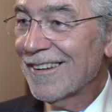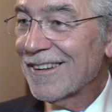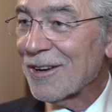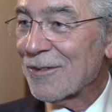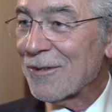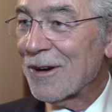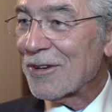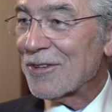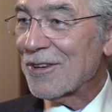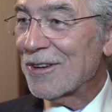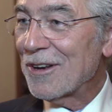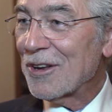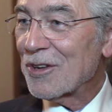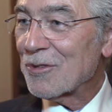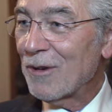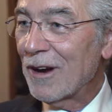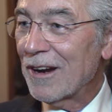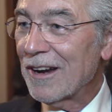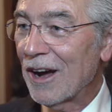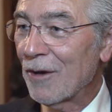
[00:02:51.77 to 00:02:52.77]
The question is,
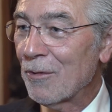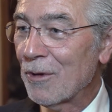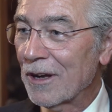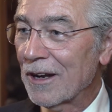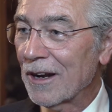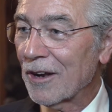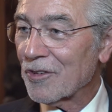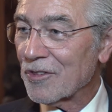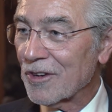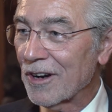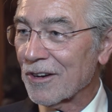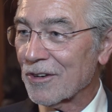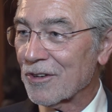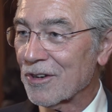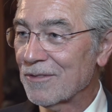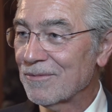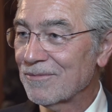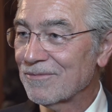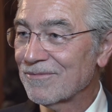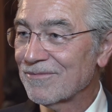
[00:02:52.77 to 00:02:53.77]
when are we going to start?